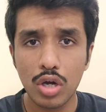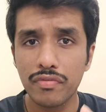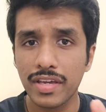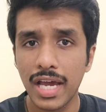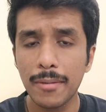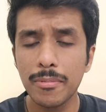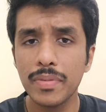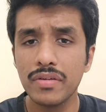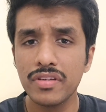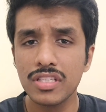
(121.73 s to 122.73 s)
of gap
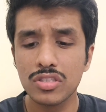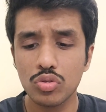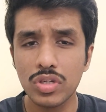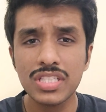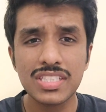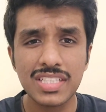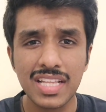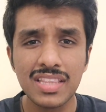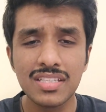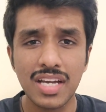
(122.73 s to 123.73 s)
between the student's
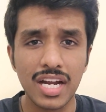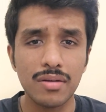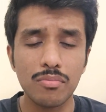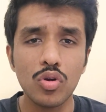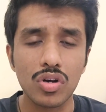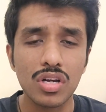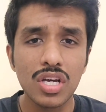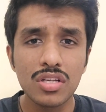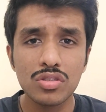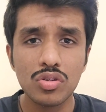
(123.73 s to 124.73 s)
10th and more,
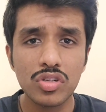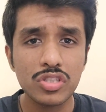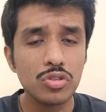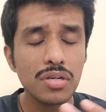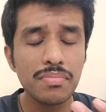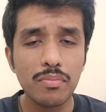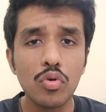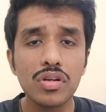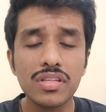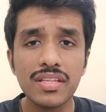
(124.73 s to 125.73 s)
so it shouldn't be
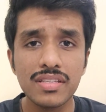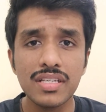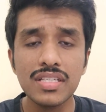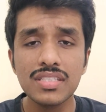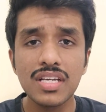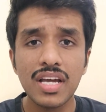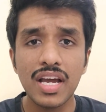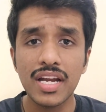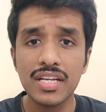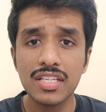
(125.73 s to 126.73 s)
more than this,
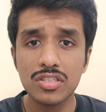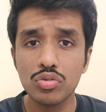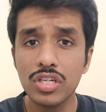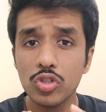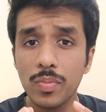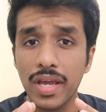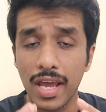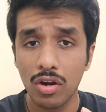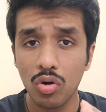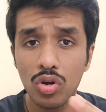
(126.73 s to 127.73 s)
and the student should be
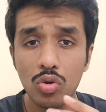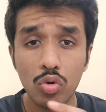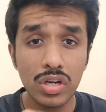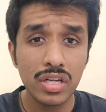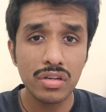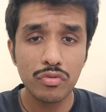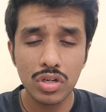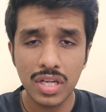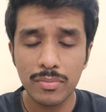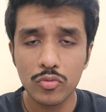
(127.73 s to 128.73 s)
enrolled only in
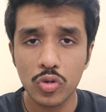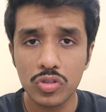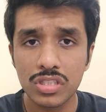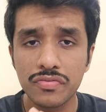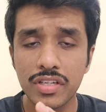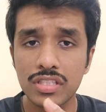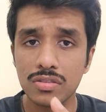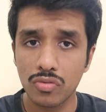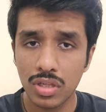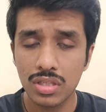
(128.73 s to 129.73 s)
full-time courses for his
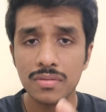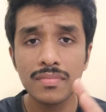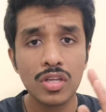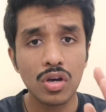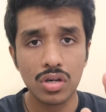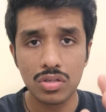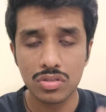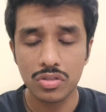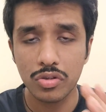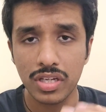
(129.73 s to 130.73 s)
12th or
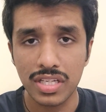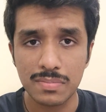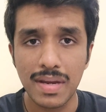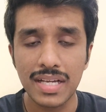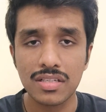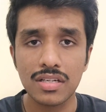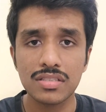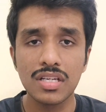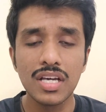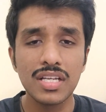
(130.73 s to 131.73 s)
also during his bachelor's.